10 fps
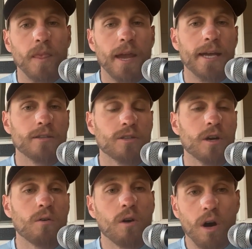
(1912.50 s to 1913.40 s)
And
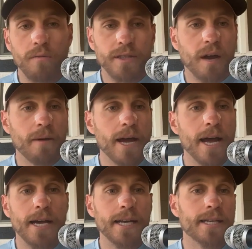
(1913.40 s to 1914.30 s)
so off the top of my
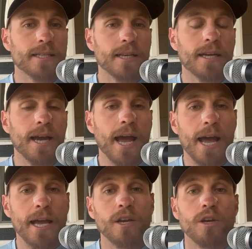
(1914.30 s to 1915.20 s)
head, it's like,
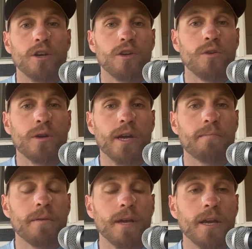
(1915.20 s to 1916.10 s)
hey, you
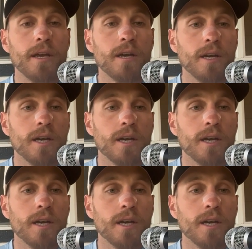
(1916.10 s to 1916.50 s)
can be,